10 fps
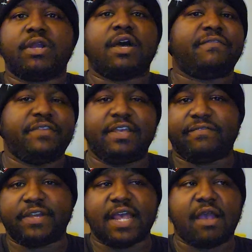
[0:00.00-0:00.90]
off in
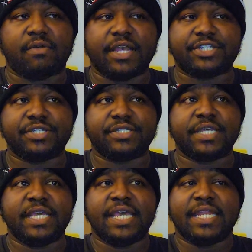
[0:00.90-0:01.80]
different directions.
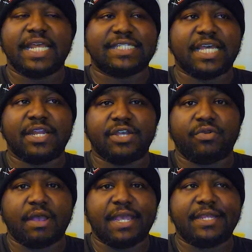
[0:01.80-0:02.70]
They sounded
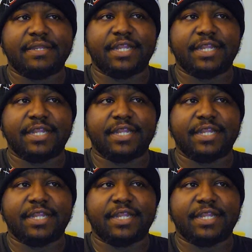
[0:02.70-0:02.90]
great.